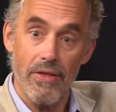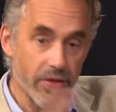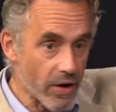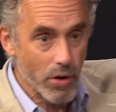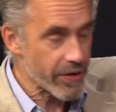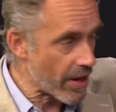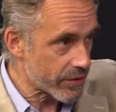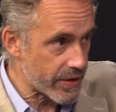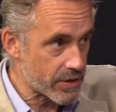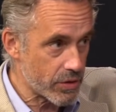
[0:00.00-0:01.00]
rather than all the
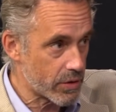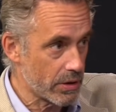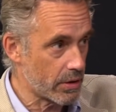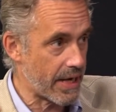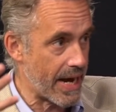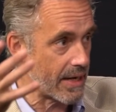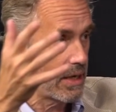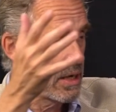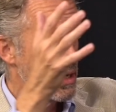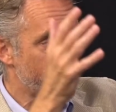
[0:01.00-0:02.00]
other things you could look at.
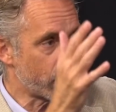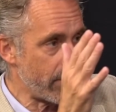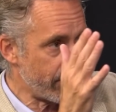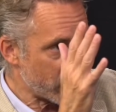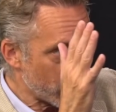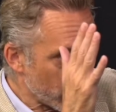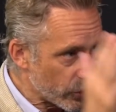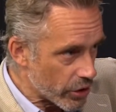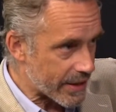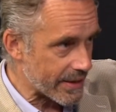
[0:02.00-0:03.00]
So even to
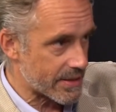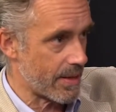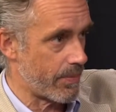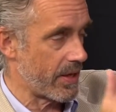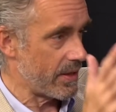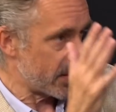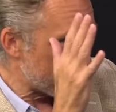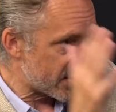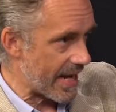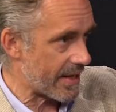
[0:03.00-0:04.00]
look at something, and
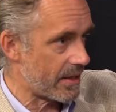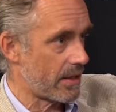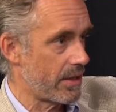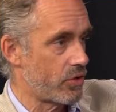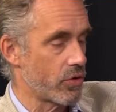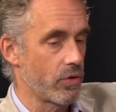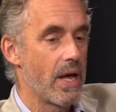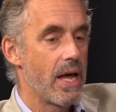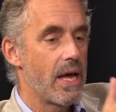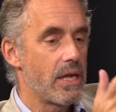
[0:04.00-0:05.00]
this is technically true,
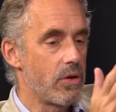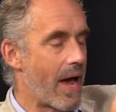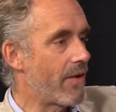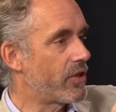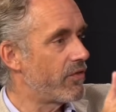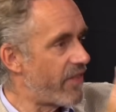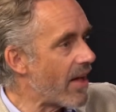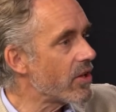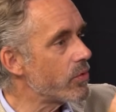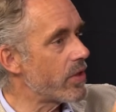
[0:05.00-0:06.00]
you have to
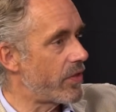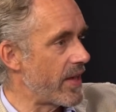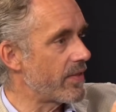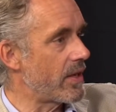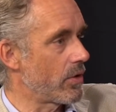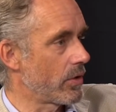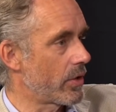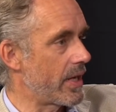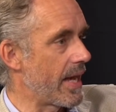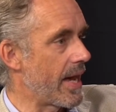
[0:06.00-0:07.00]
value the thing that you're
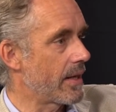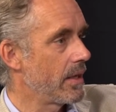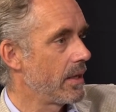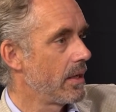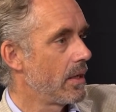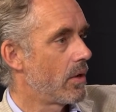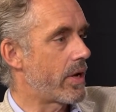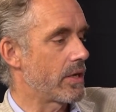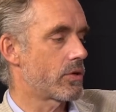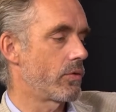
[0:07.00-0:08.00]
looking at.
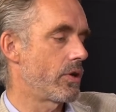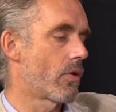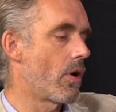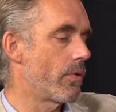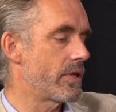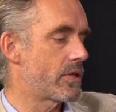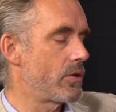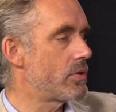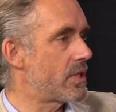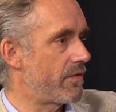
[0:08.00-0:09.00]
Okay, so you're always
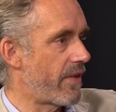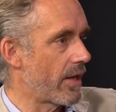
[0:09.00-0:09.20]
using